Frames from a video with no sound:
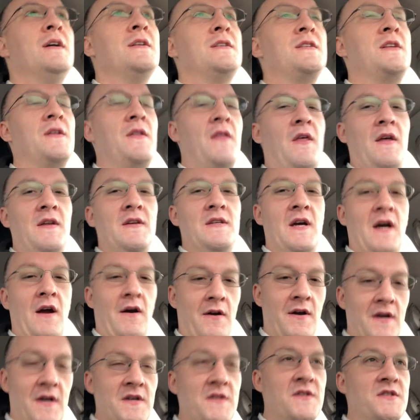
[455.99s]
to the entire
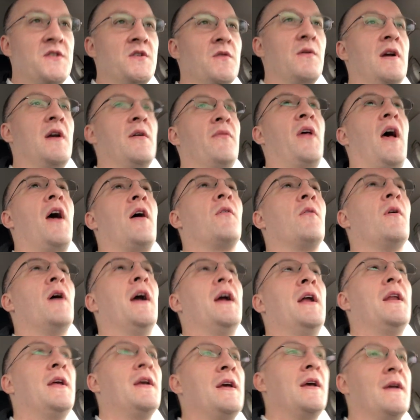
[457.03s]
history of that
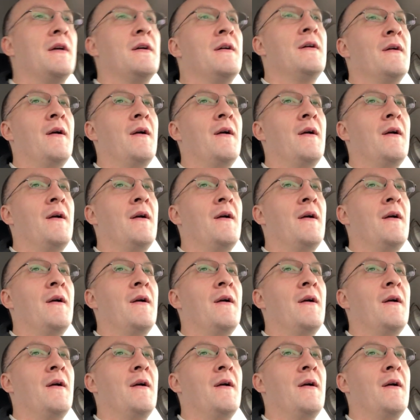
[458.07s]
writing.